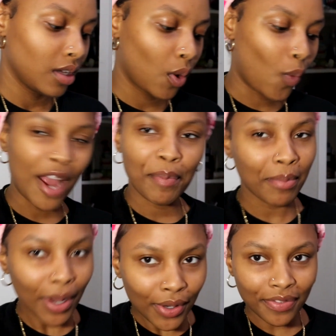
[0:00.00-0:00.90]
why
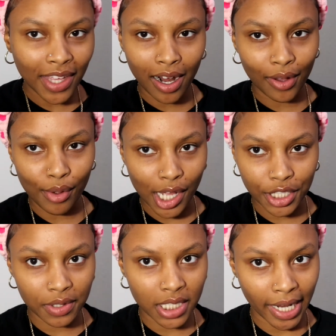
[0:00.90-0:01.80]
promote if they're not gonna
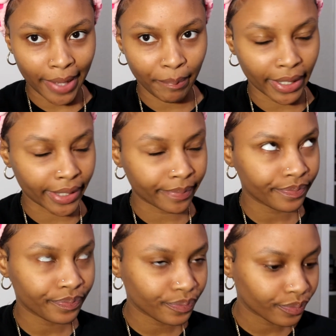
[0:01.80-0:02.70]
cut you a check? But
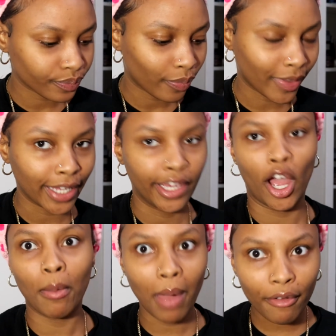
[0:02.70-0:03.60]

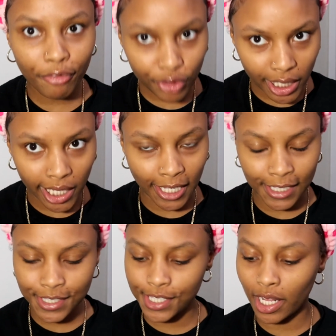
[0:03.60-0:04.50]
y'all my
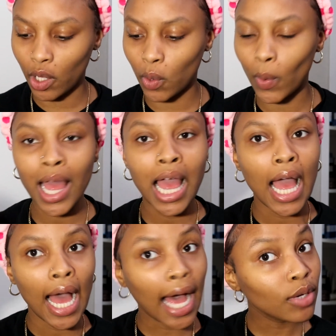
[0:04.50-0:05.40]
friends, so
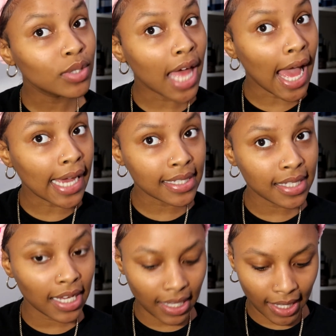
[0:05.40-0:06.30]
I use the
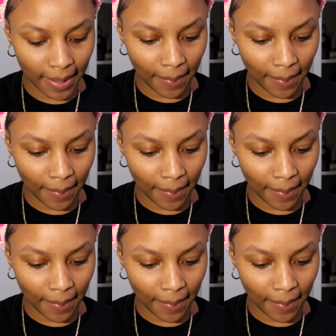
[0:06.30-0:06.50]
Aztec clay